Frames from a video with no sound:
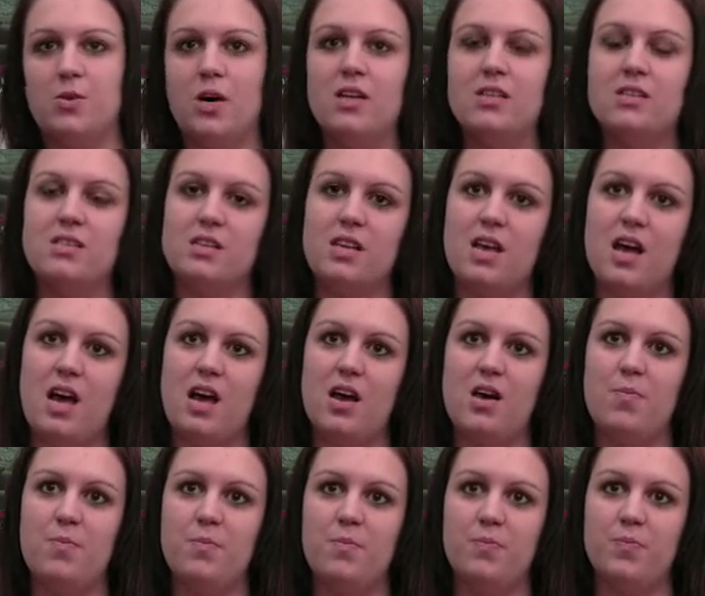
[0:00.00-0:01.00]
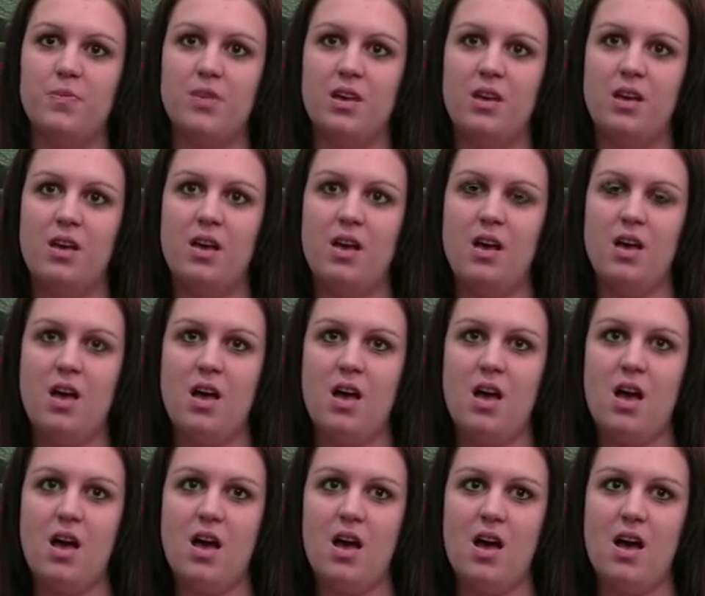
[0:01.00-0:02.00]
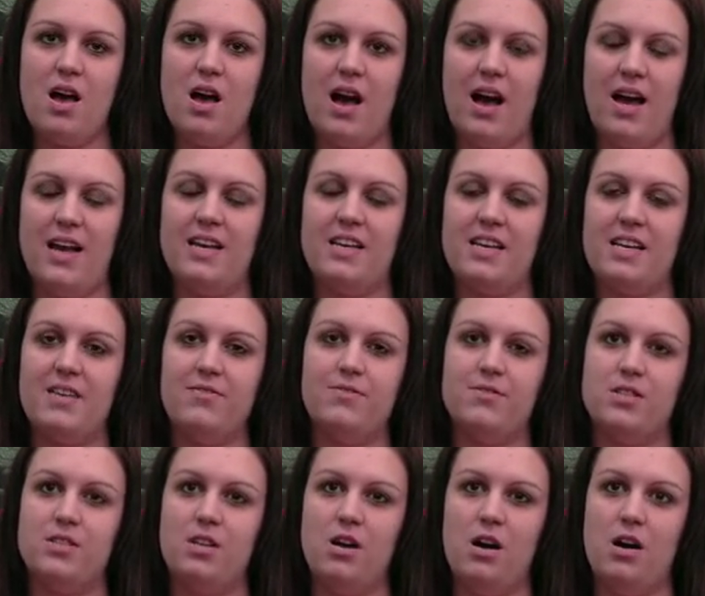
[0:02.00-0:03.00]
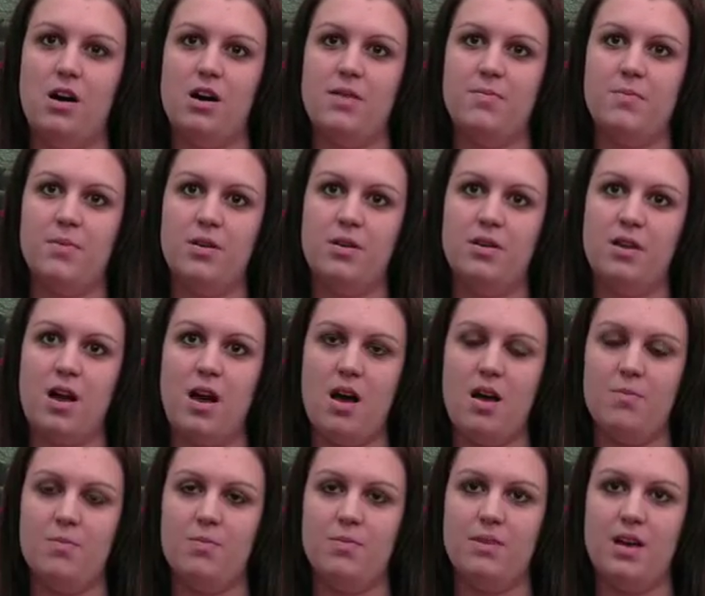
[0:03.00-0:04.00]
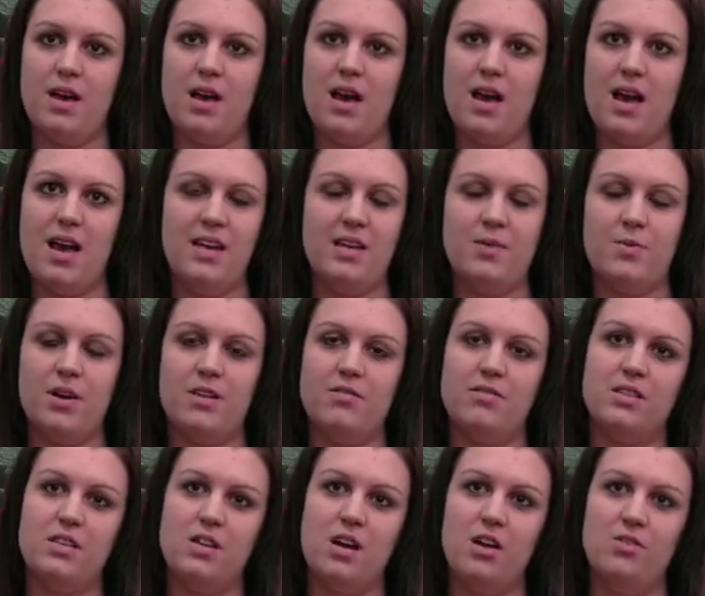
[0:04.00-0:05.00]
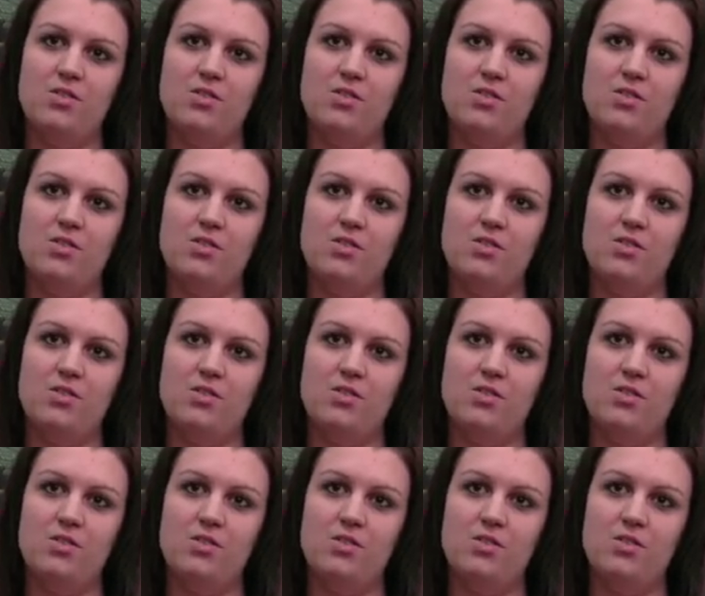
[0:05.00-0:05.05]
to us at any given time, anywhere in the